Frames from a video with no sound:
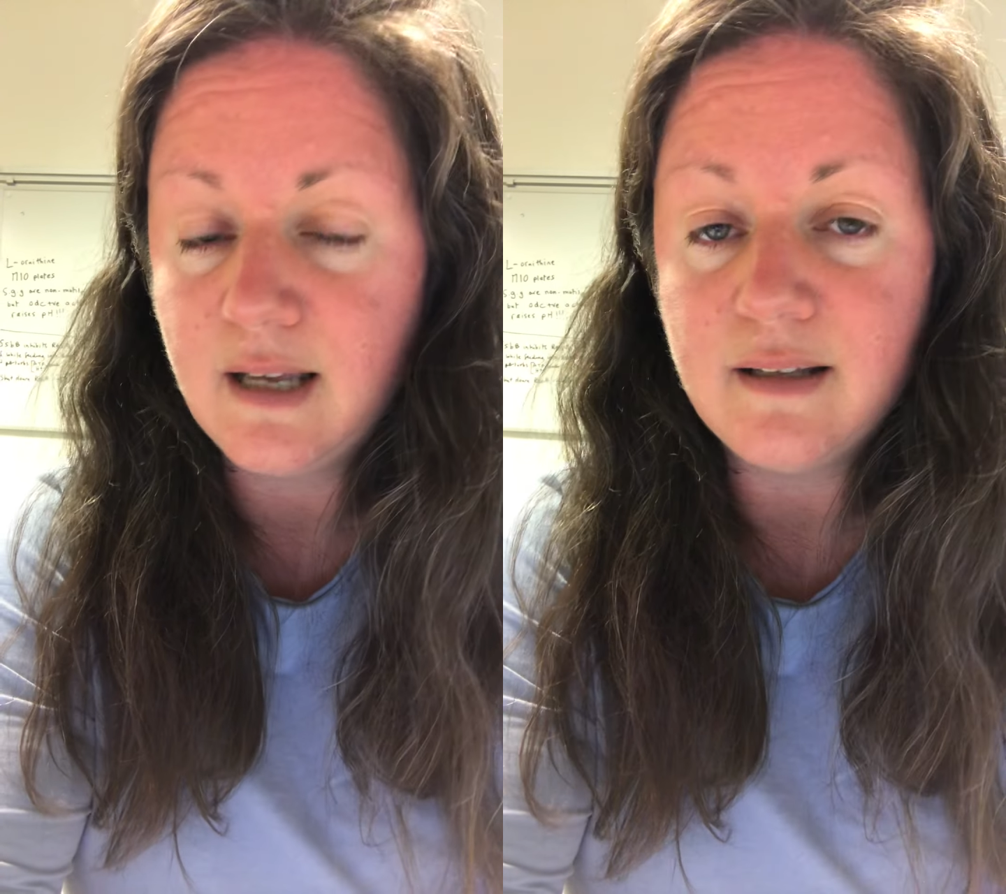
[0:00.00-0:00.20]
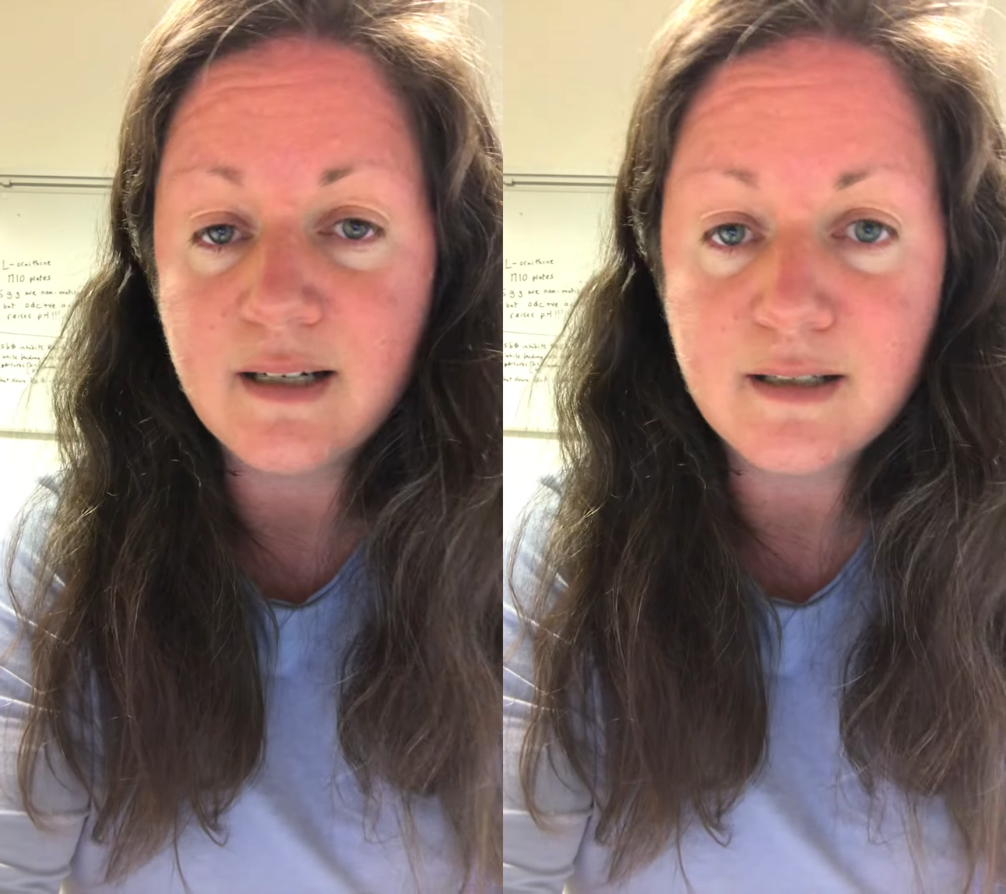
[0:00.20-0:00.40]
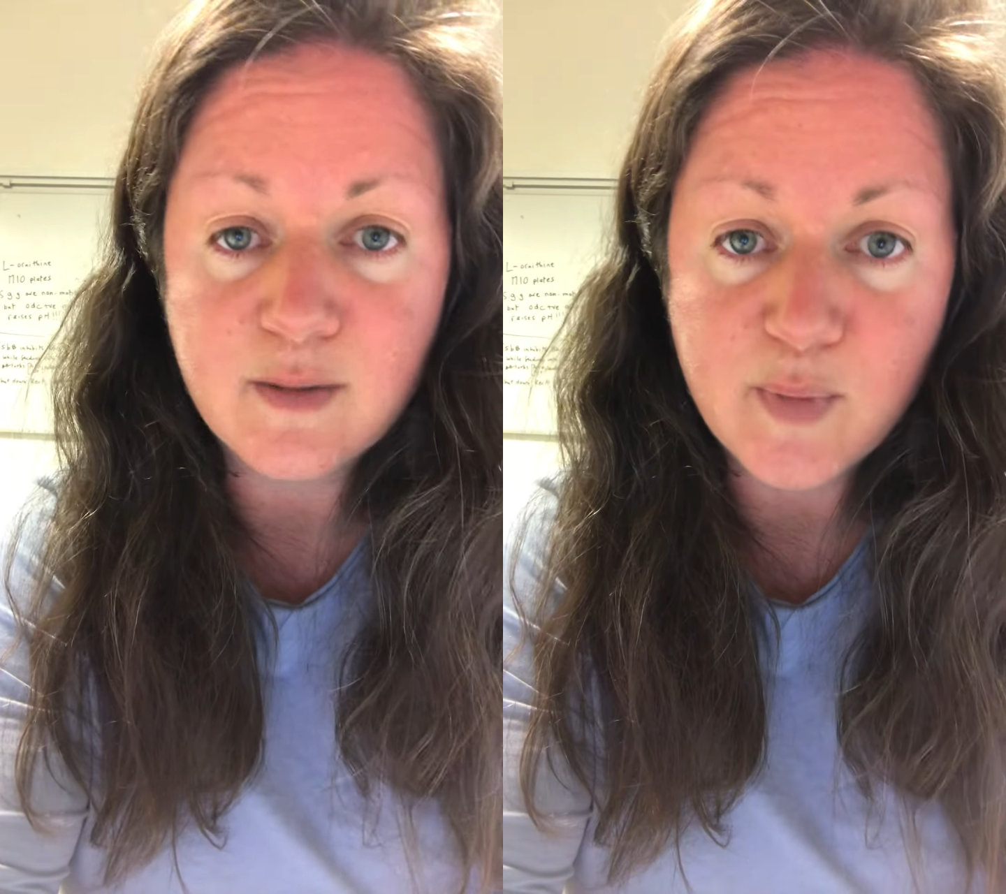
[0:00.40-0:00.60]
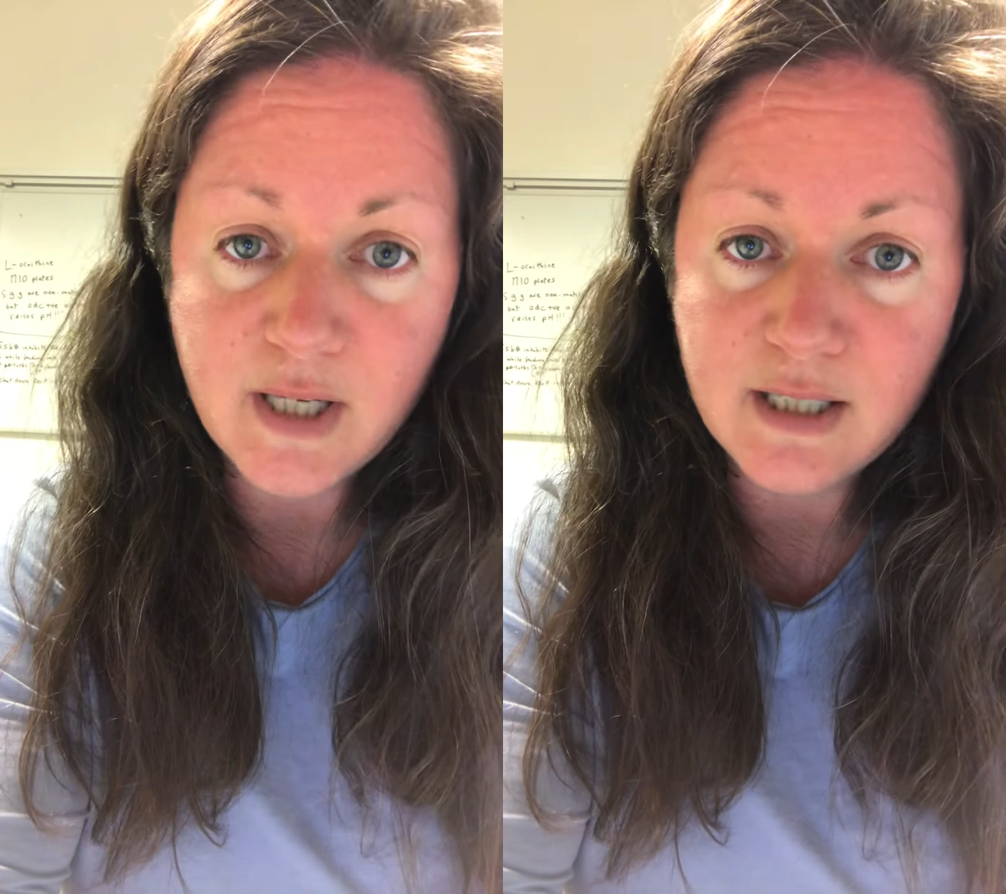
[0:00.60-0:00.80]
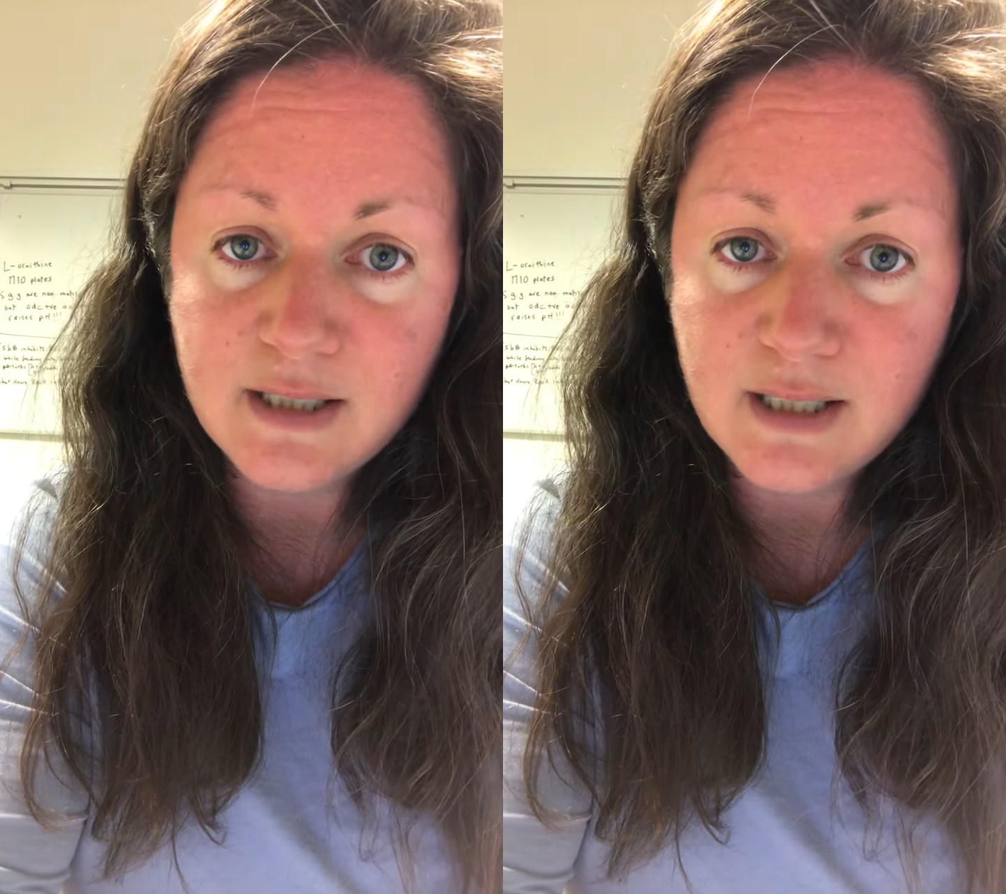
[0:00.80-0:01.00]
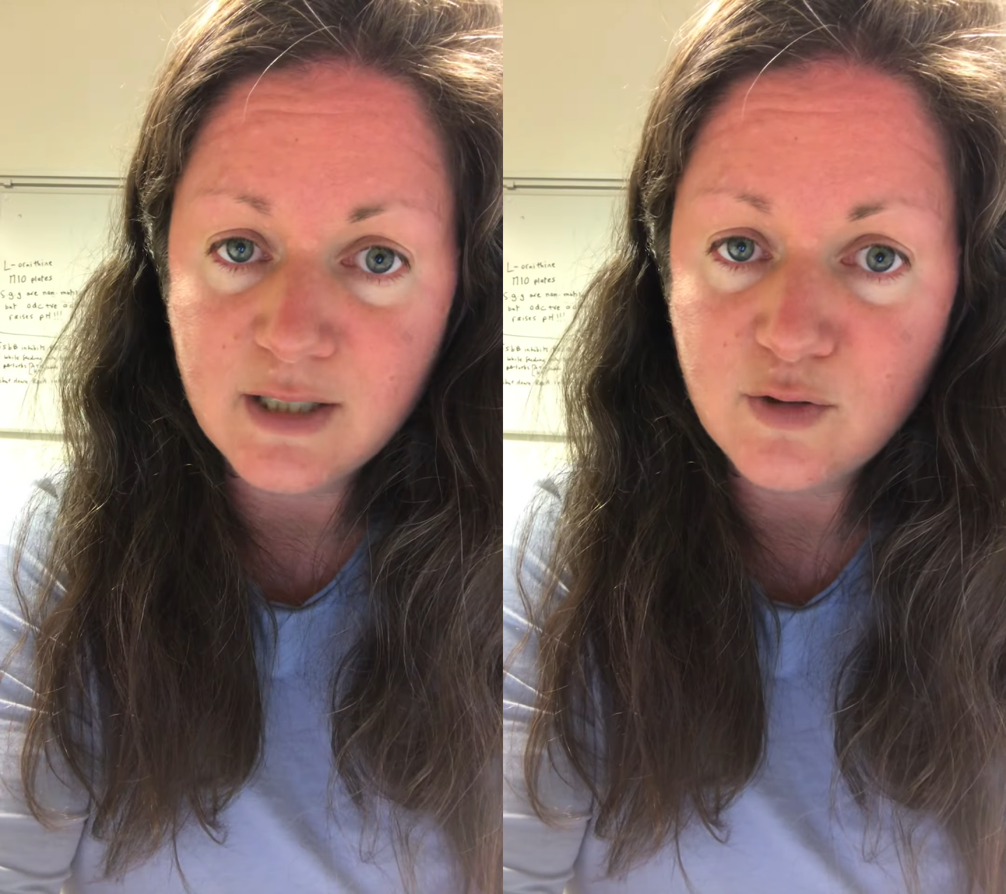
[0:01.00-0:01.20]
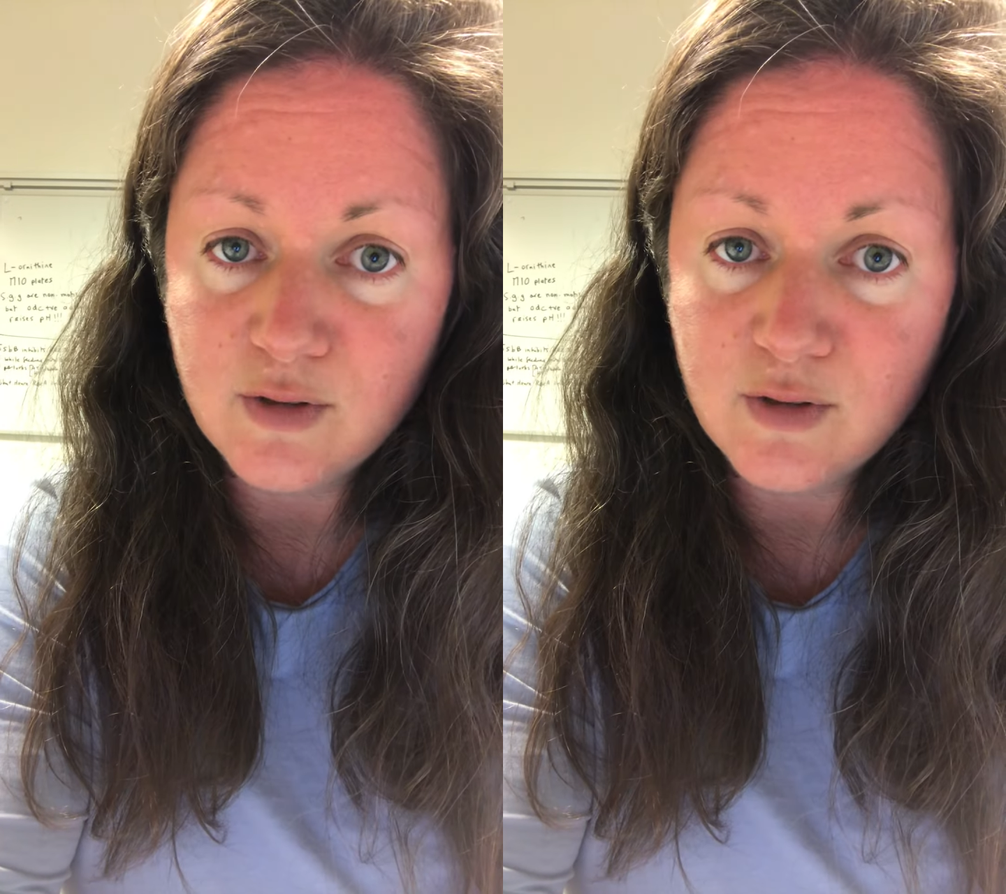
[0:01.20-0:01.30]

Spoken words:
and then I did a PhD in